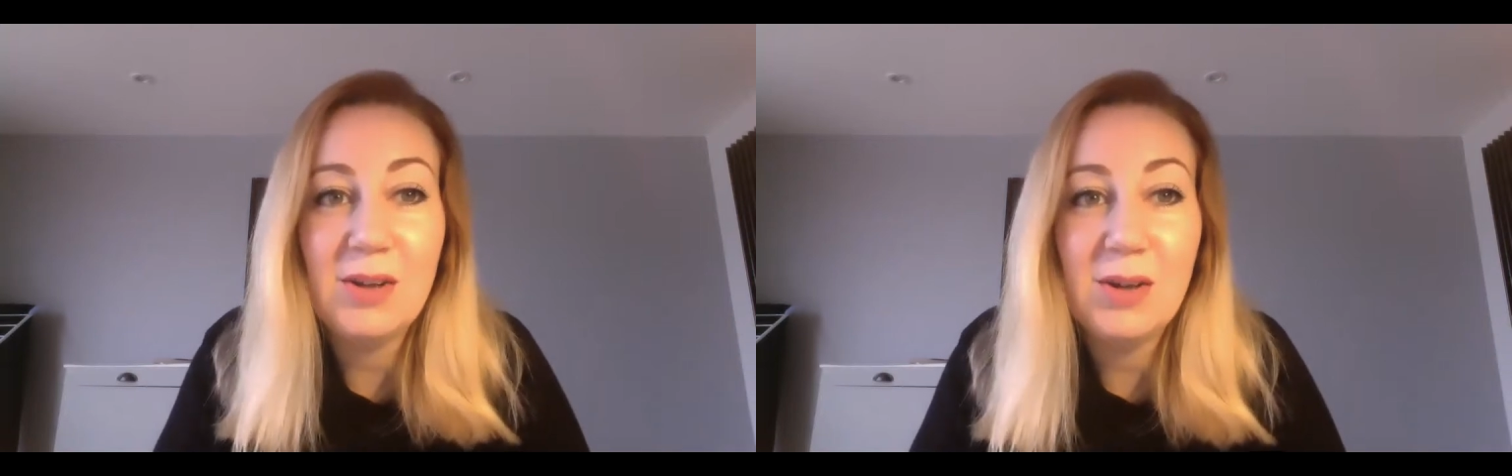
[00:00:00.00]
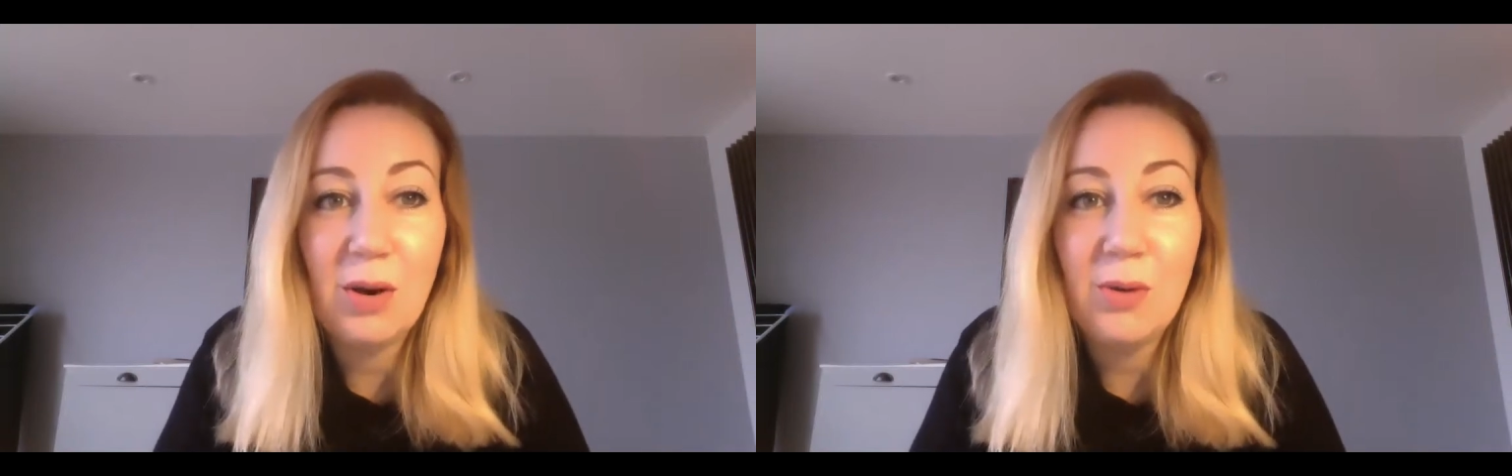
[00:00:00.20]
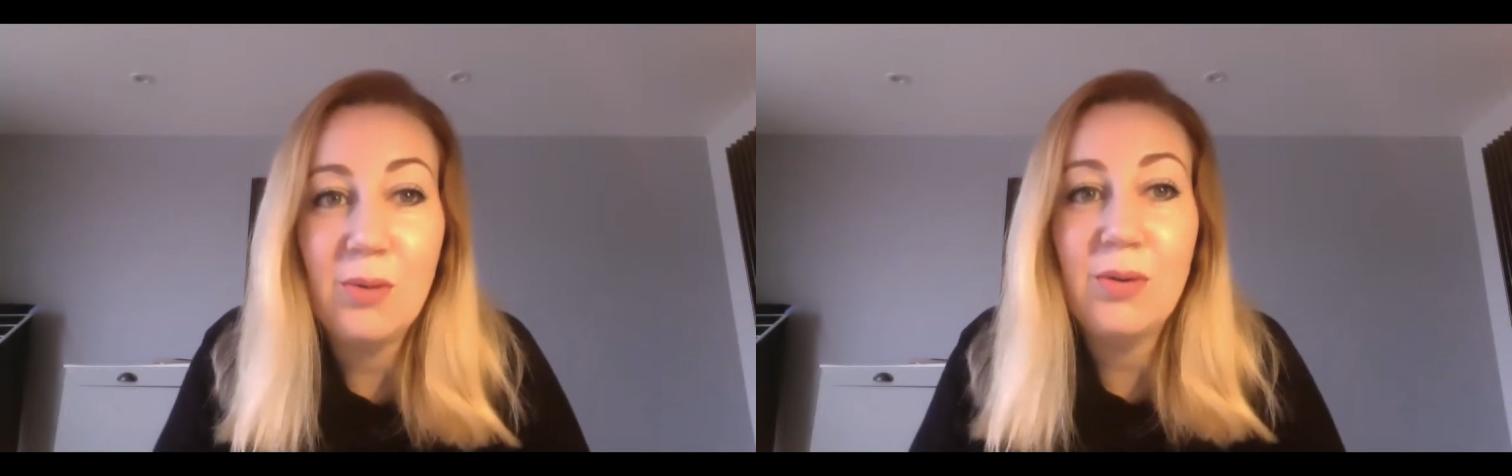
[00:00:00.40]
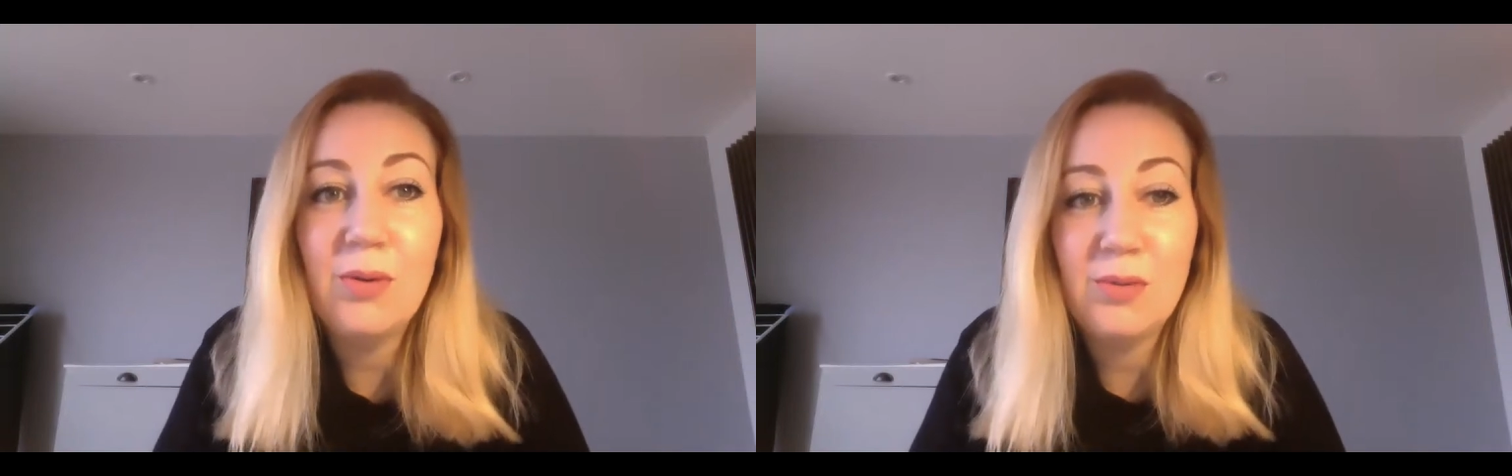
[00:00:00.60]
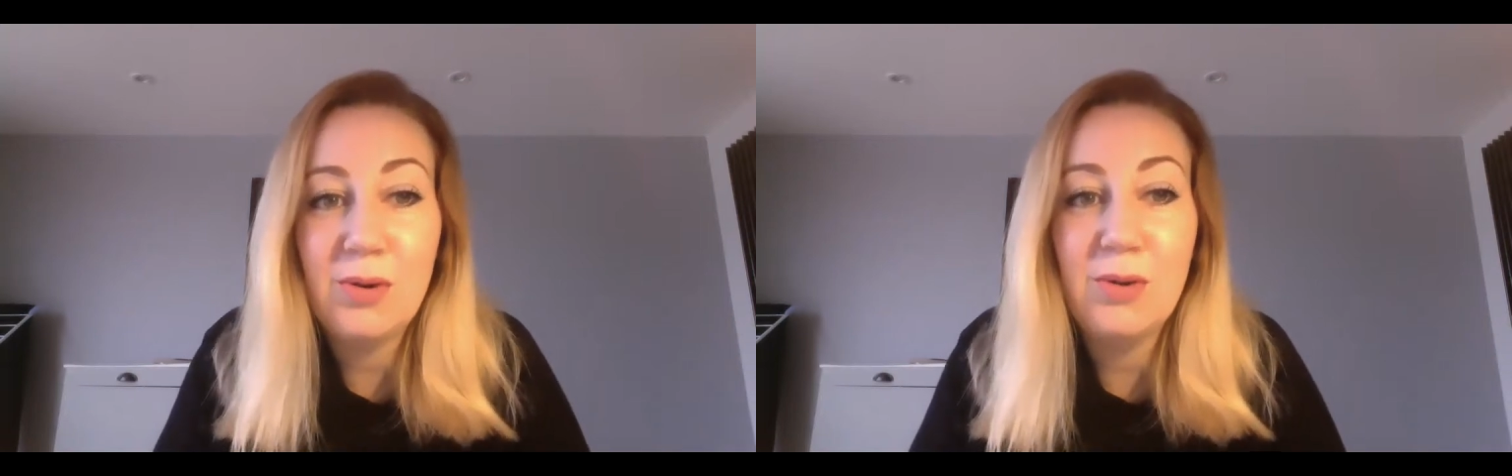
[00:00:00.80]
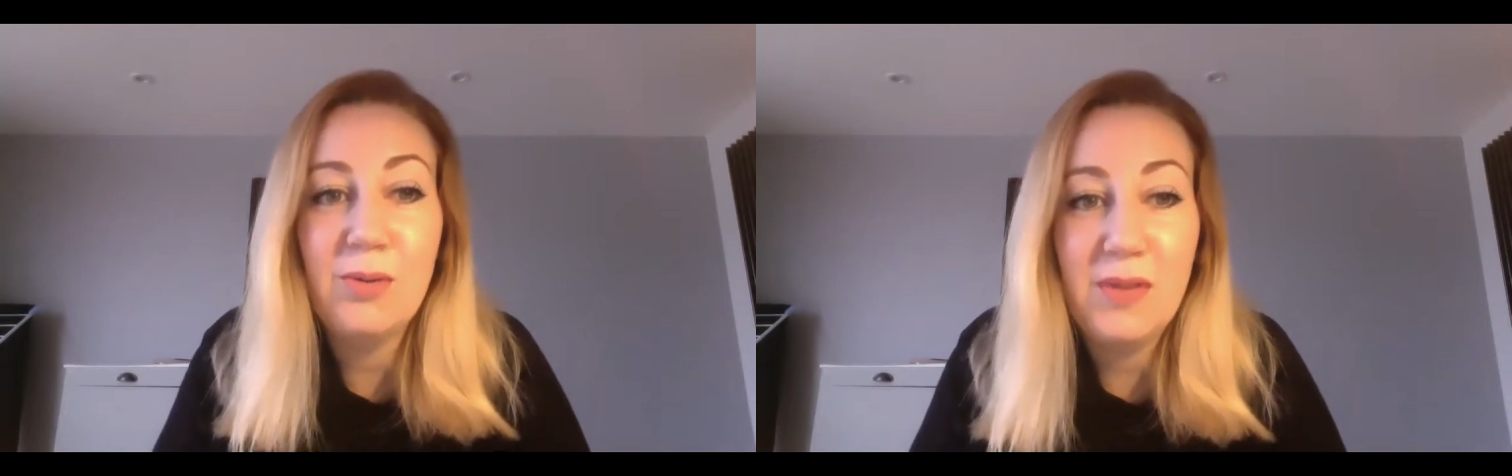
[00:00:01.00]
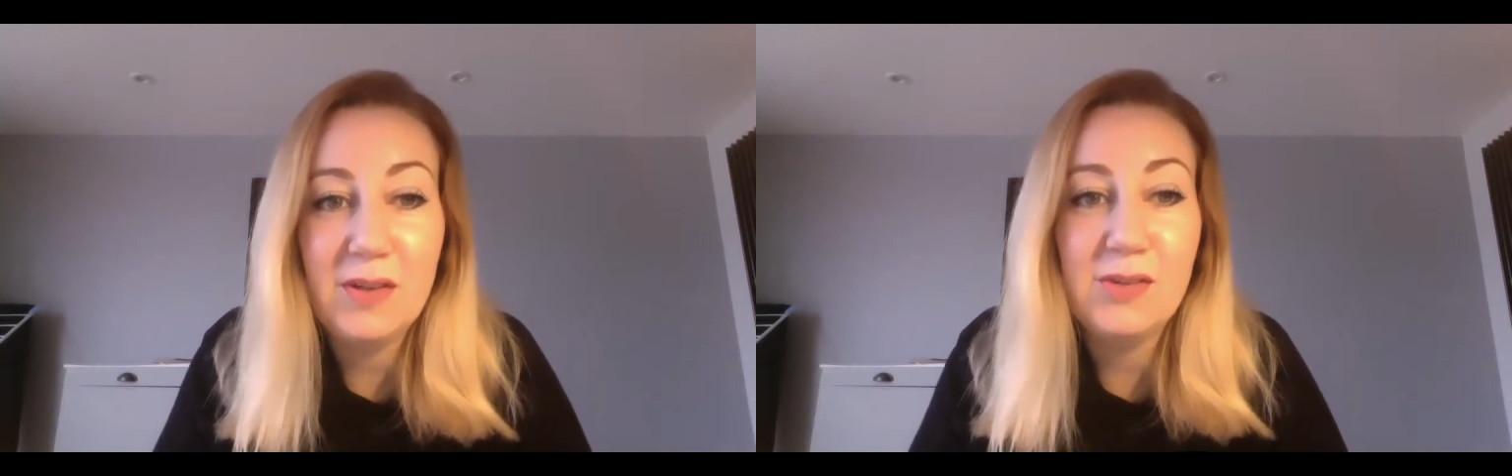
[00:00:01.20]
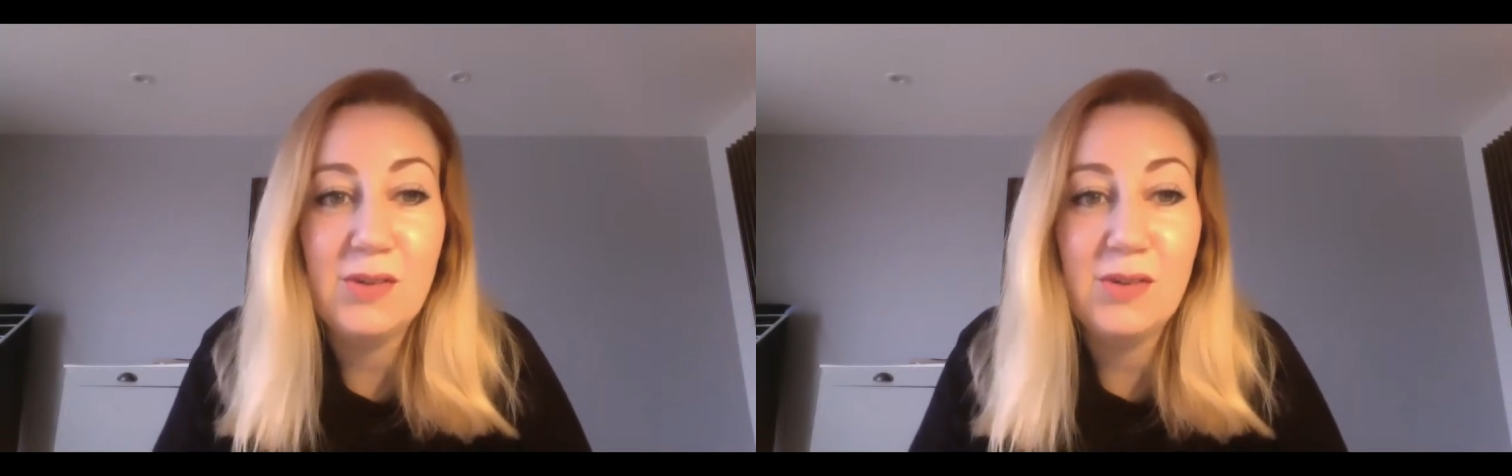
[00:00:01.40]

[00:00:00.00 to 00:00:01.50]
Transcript: go through this